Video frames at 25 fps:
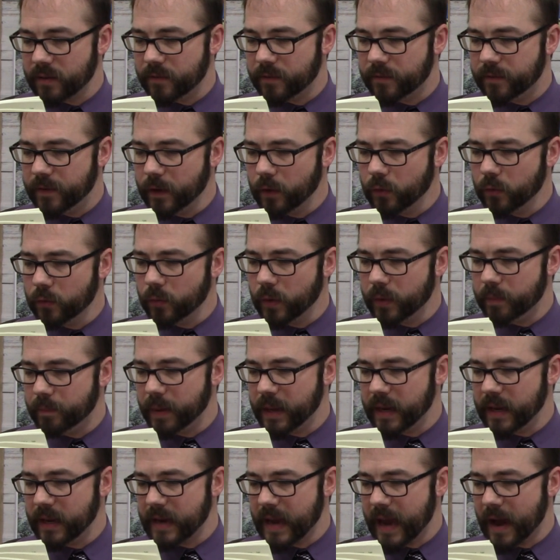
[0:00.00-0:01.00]
filled with
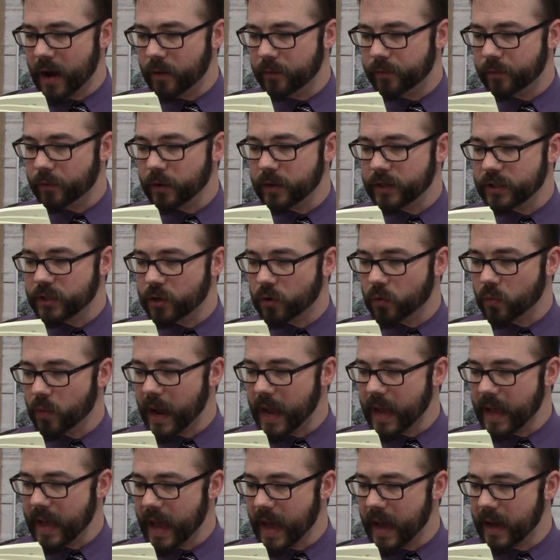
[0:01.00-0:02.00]
pity now for his
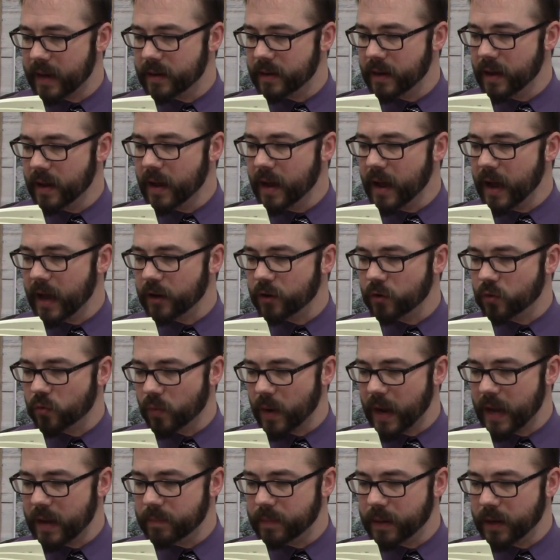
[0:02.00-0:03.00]
gray head and
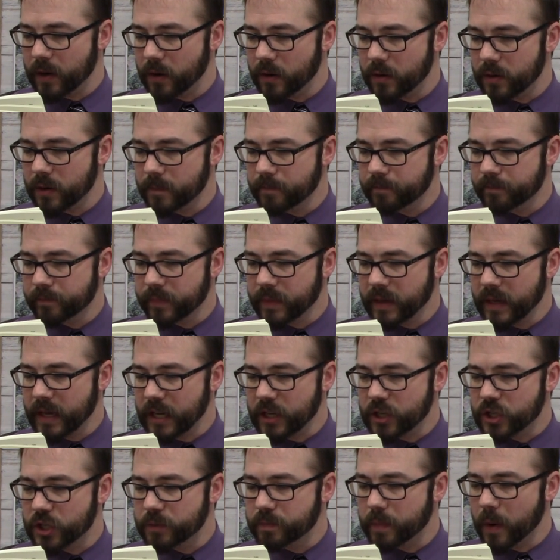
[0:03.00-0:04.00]
gray beard,
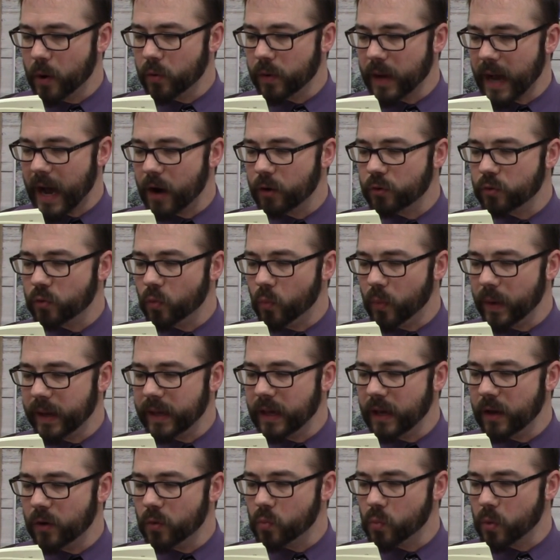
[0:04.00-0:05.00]
he spoke out
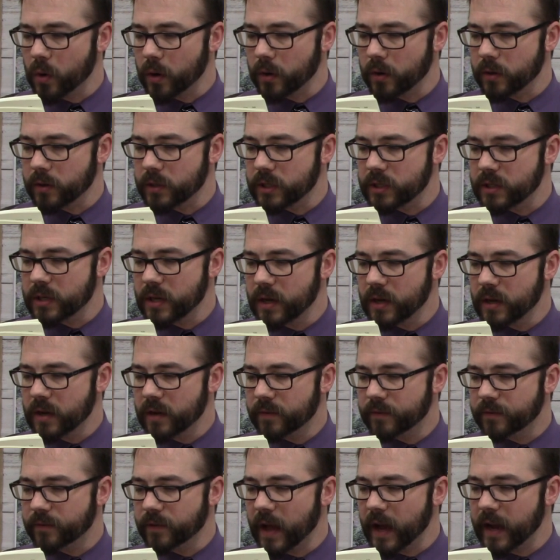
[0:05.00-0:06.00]
winging words,
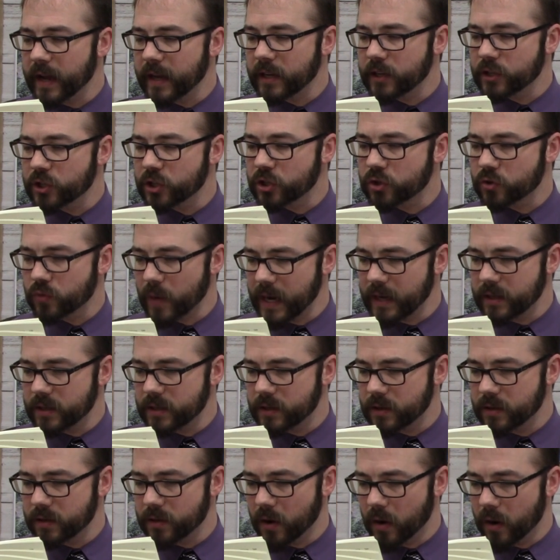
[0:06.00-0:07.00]
flying
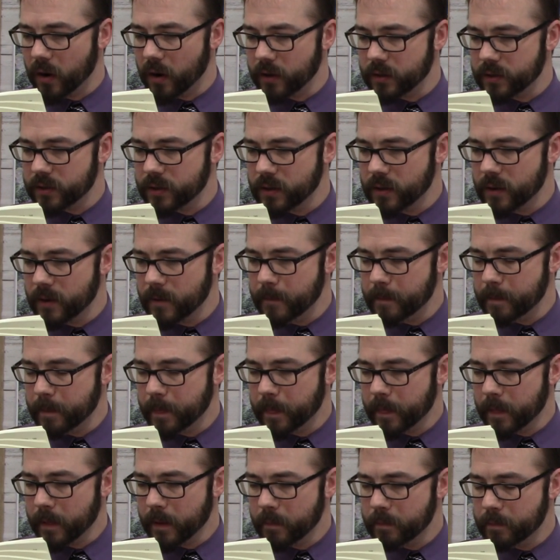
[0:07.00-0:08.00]
straight to the heart.
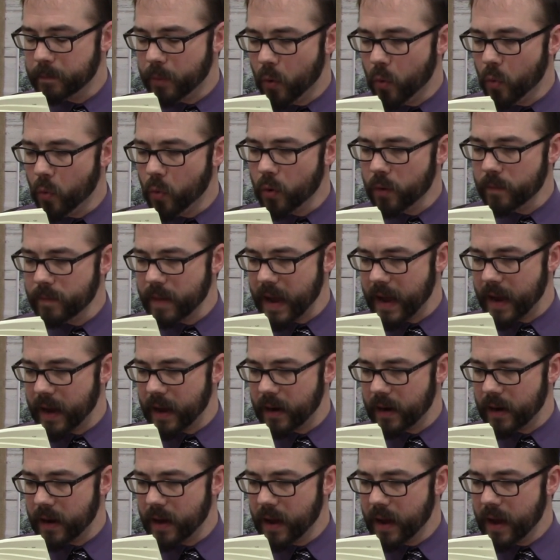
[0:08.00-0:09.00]
Poor
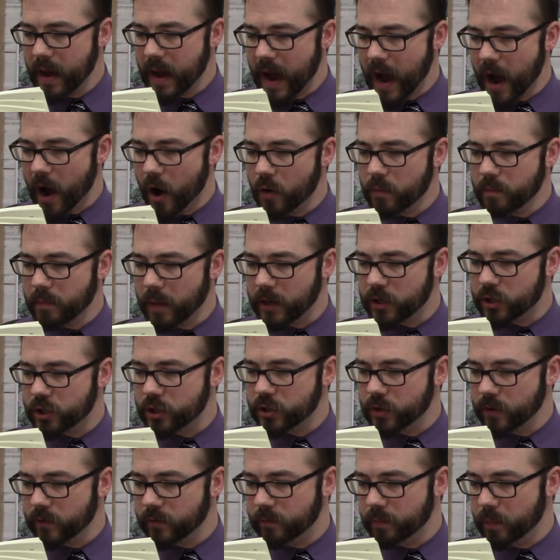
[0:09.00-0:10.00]
man, how
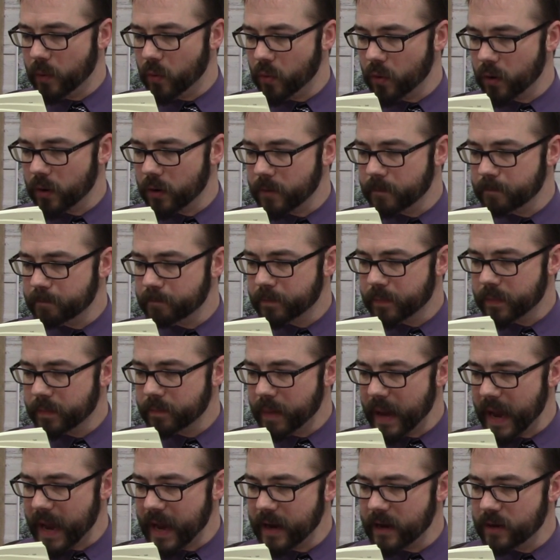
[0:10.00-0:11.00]
much you've borne,
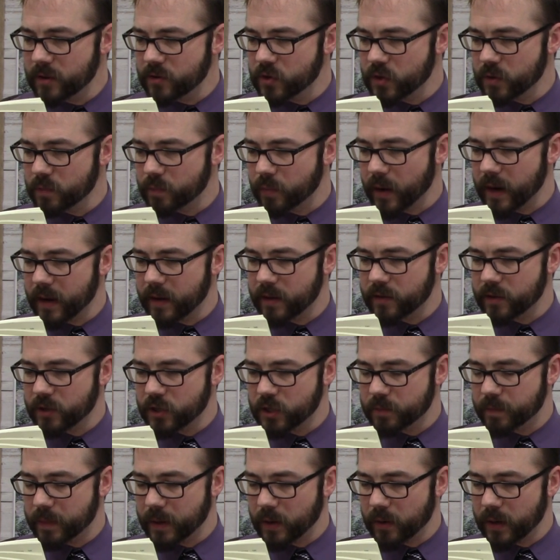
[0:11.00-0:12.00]
pain to break the
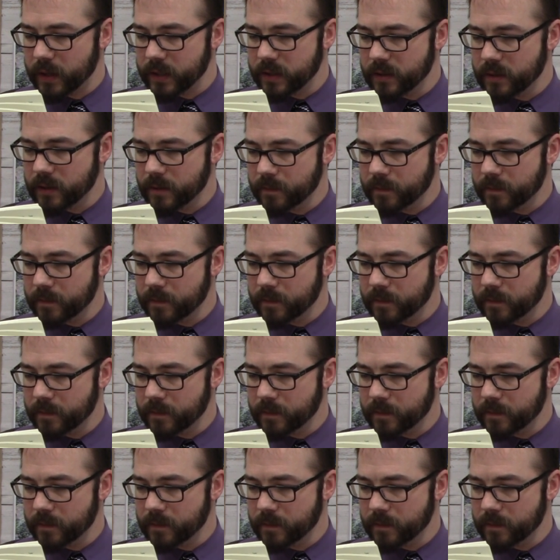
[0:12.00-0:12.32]
spirit